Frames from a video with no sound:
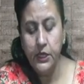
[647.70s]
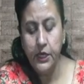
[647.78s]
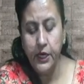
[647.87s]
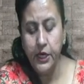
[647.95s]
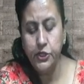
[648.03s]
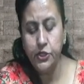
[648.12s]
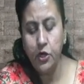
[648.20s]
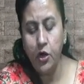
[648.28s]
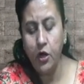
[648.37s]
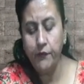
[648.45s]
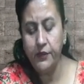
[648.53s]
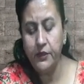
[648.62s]

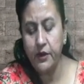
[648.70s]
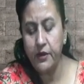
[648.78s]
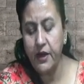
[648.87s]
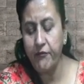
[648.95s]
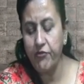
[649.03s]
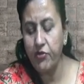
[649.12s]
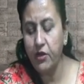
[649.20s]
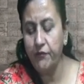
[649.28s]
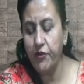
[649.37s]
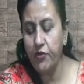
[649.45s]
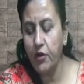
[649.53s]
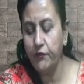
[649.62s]
interlock with the rough
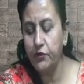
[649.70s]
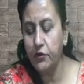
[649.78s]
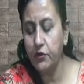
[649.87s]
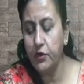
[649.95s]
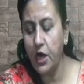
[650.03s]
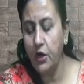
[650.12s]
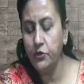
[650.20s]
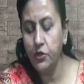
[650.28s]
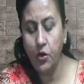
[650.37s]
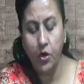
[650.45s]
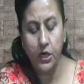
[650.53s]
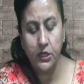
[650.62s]
surface of the ground
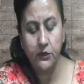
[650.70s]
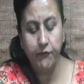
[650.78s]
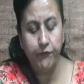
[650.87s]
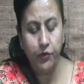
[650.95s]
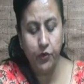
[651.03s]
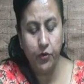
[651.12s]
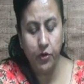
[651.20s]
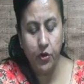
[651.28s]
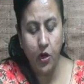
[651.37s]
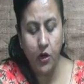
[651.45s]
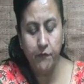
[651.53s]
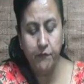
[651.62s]
or the floor
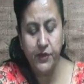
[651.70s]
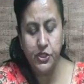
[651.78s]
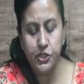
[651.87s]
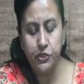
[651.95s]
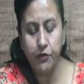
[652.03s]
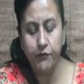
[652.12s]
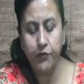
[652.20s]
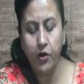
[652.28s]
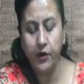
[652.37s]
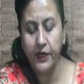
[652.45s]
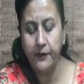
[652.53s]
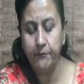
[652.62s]
on which you are
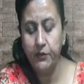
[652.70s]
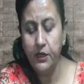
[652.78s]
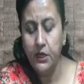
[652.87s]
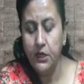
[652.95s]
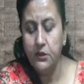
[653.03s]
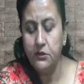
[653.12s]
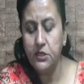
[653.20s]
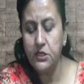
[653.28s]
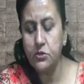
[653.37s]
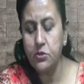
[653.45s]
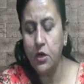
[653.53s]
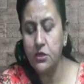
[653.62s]
walking.
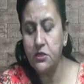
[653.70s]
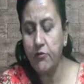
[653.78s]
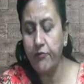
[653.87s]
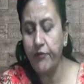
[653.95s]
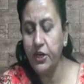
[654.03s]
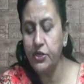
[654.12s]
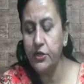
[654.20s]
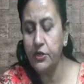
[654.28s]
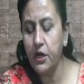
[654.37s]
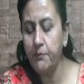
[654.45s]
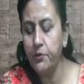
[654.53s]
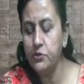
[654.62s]
This causes friction
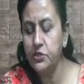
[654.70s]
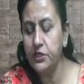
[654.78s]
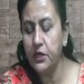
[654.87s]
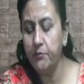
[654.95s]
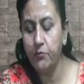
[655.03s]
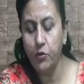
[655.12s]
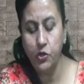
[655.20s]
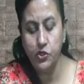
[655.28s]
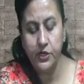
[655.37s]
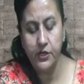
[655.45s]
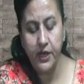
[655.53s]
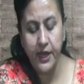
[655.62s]
opposing a
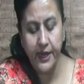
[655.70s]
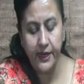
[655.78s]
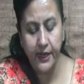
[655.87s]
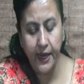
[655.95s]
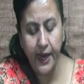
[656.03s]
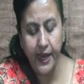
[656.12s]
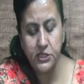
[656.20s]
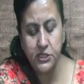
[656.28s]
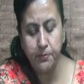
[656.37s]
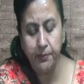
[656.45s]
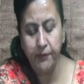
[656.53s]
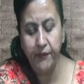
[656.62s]
motion and hence
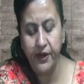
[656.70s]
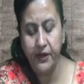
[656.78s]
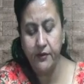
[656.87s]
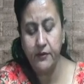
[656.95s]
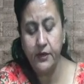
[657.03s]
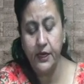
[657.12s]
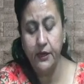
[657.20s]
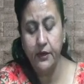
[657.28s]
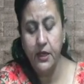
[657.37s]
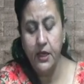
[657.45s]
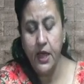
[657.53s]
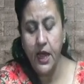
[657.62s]

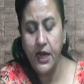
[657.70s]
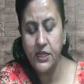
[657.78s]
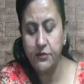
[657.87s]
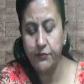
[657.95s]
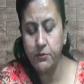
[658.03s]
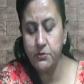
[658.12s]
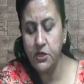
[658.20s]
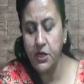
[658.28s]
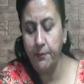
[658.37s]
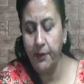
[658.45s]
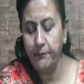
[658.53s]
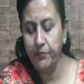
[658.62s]
preventing us from
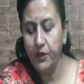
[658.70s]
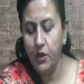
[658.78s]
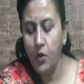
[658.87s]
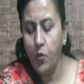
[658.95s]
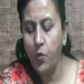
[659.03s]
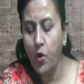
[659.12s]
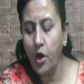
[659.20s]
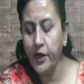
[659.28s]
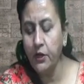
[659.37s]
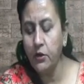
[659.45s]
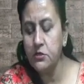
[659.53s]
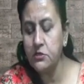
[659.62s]
slipping.
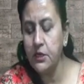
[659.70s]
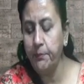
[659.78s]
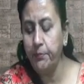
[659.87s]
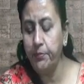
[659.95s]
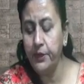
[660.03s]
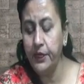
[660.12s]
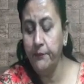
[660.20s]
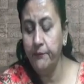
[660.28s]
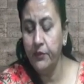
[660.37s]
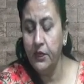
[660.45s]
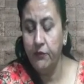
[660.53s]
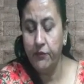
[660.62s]
Walking on
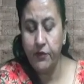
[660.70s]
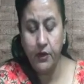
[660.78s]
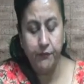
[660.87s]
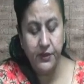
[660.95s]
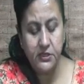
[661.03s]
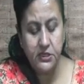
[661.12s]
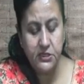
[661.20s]
slippery surface is